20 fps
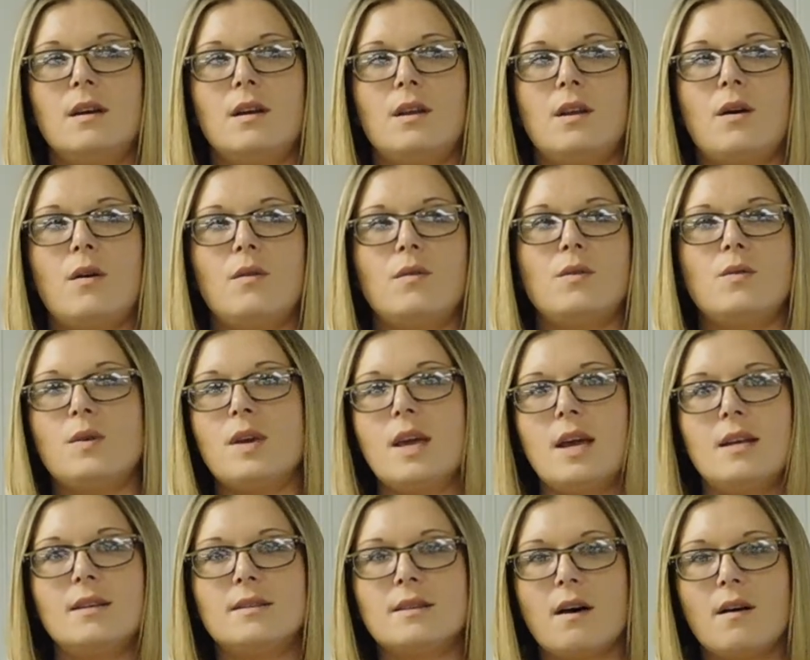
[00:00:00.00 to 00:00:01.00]
you know, you
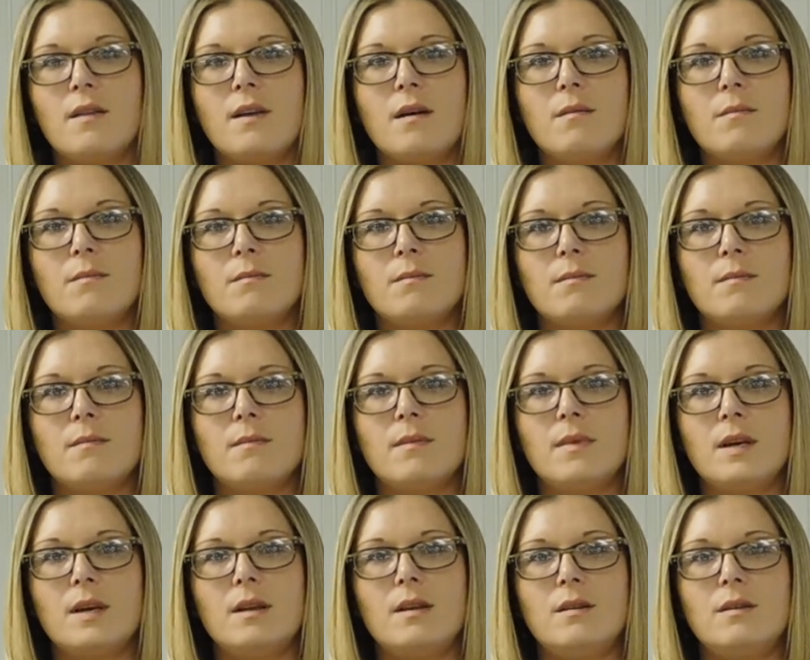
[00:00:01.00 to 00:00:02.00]
can't tell them
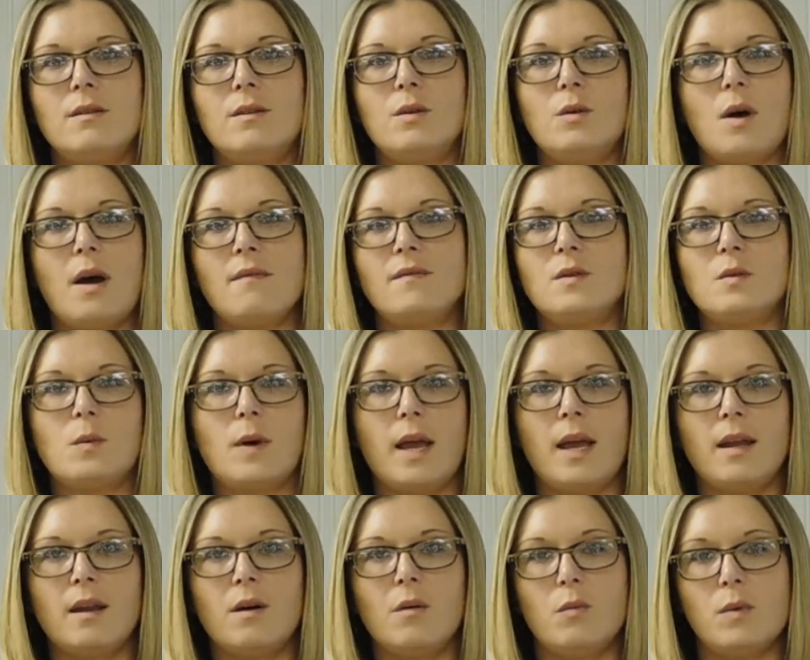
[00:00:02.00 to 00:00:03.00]
that you have to
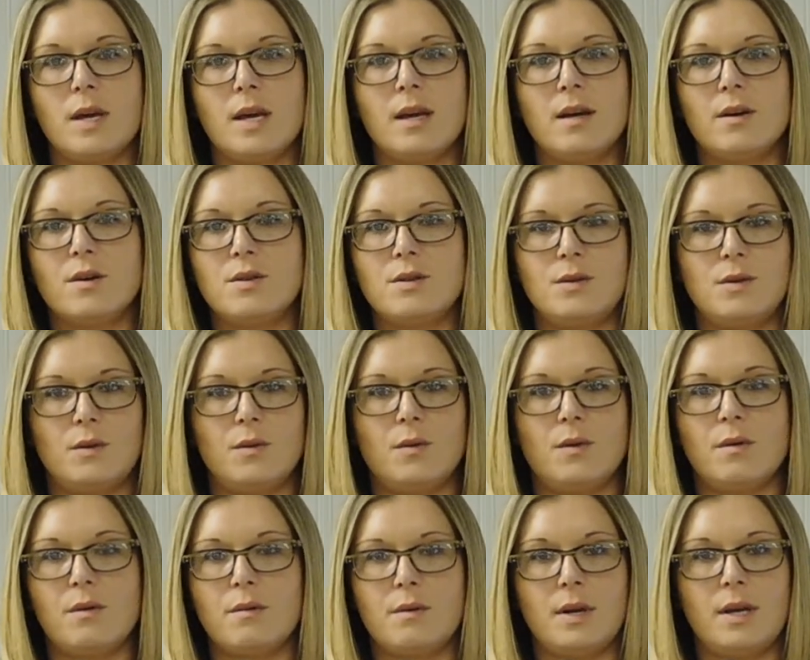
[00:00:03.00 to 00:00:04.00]
wait a week or 2
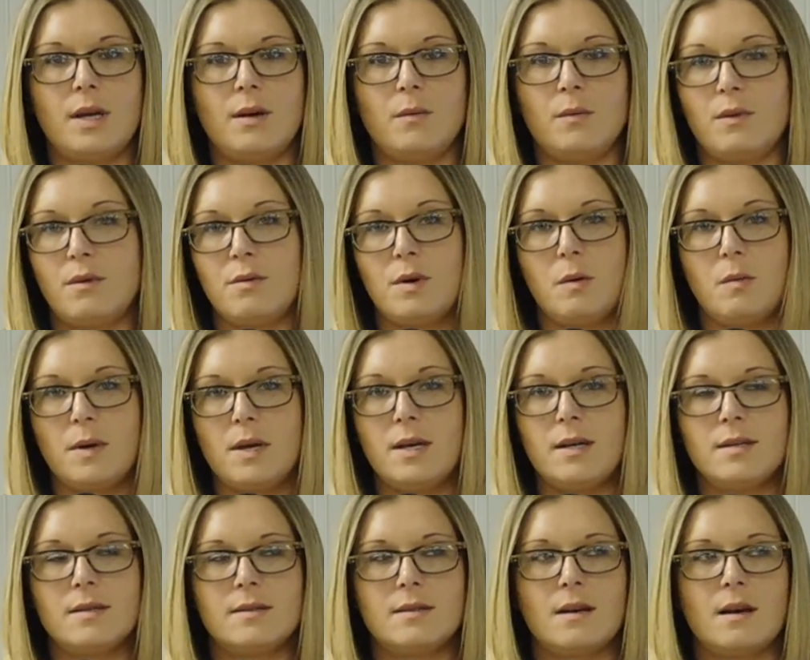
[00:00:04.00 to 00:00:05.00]
or 3
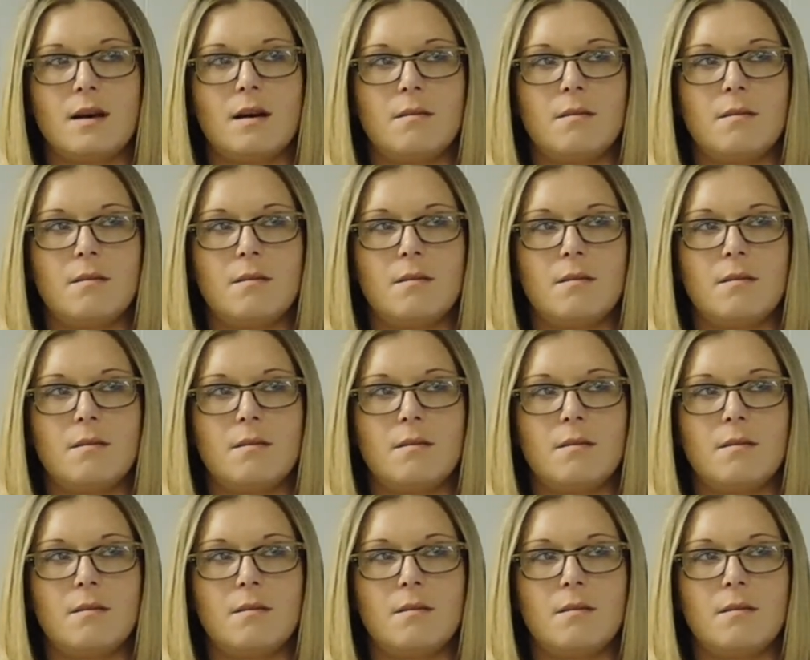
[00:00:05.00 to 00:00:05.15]
weeks.